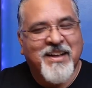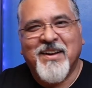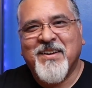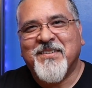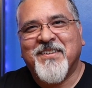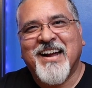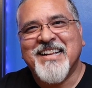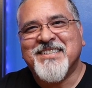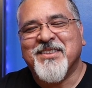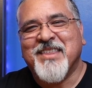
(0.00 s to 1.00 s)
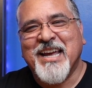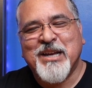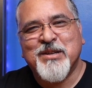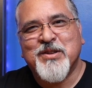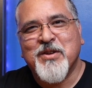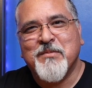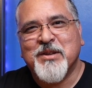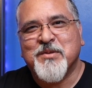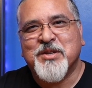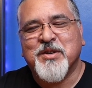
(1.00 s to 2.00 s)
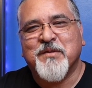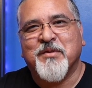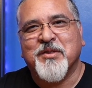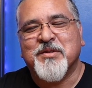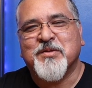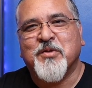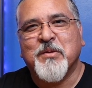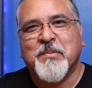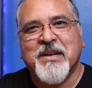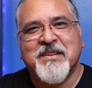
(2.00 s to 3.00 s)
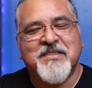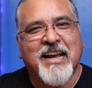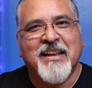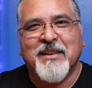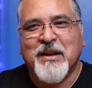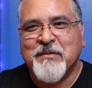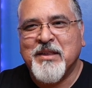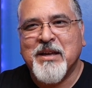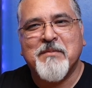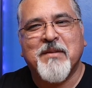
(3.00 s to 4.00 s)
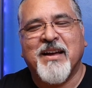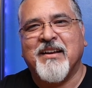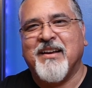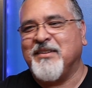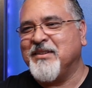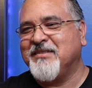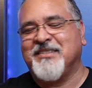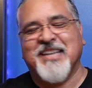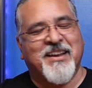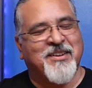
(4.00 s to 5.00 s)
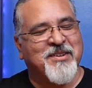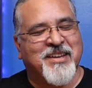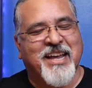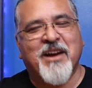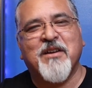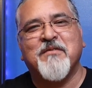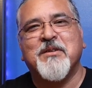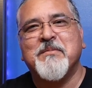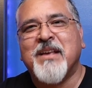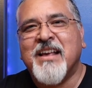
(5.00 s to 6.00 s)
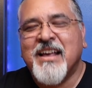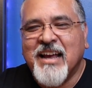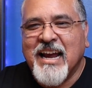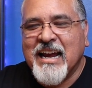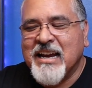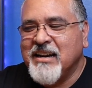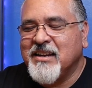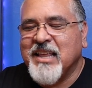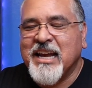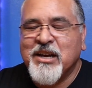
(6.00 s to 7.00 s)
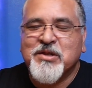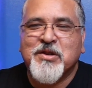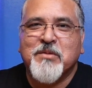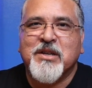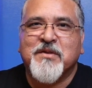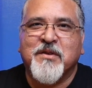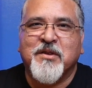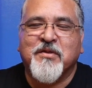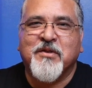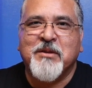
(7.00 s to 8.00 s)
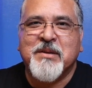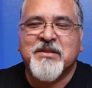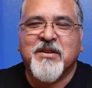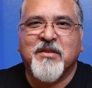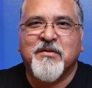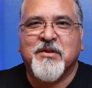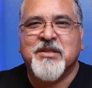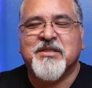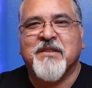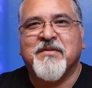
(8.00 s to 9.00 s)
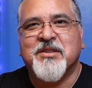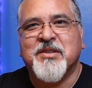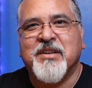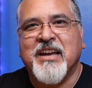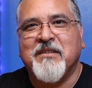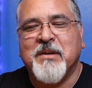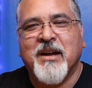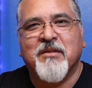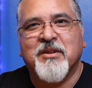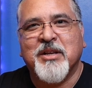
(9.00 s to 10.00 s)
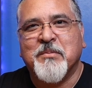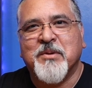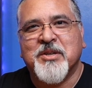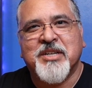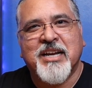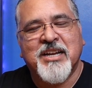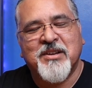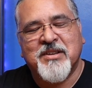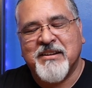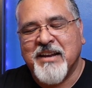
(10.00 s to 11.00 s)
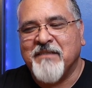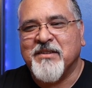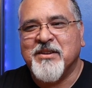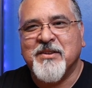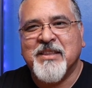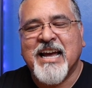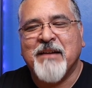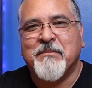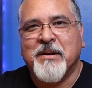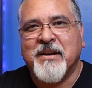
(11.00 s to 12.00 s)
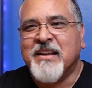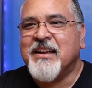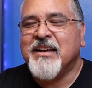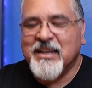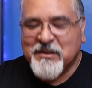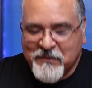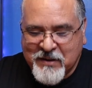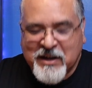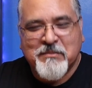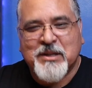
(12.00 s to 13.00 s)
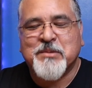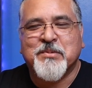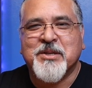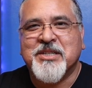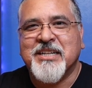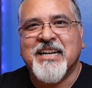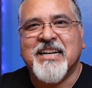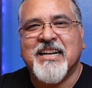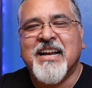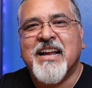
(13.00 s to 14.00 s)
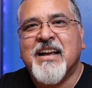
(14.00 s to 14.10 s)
All right, so thank you so much, Richard, for the scorpions. I love them. I'll take good care of them. And thank you so much for the freebies, all the free stuff that you gave me. I really appreciate it. You didn't have to do that, but it's very much appreciated.